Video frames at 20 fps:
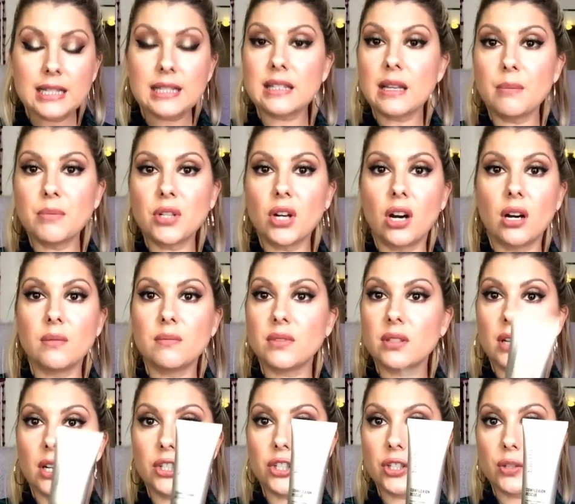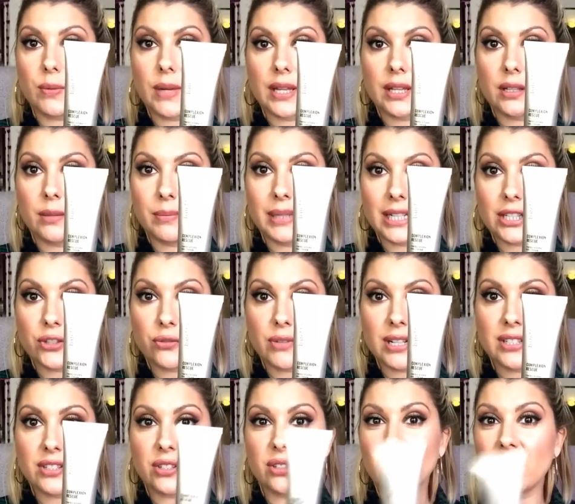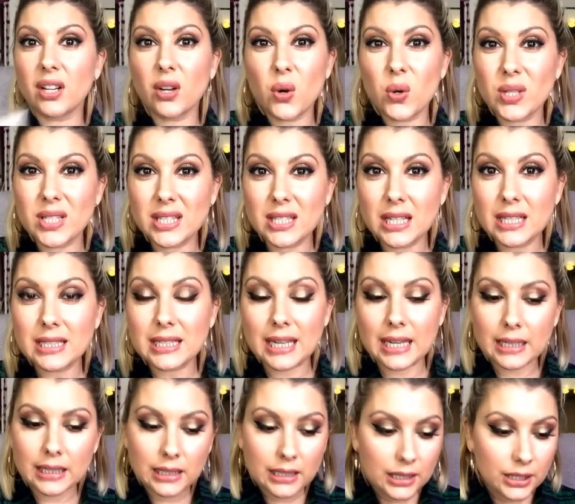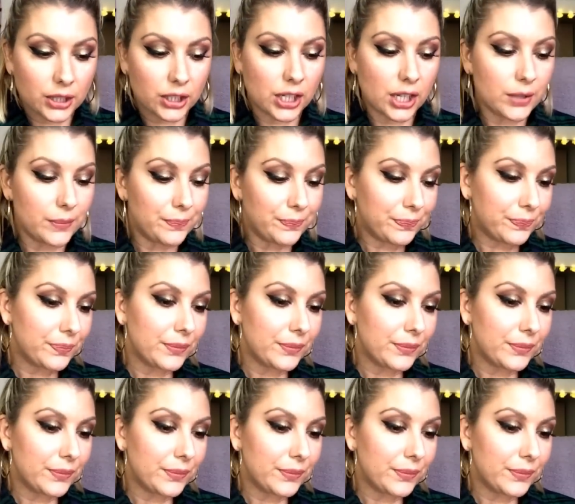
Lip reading: Sometimes I just wear the Complexion Rescue, like on a Sunday, you know,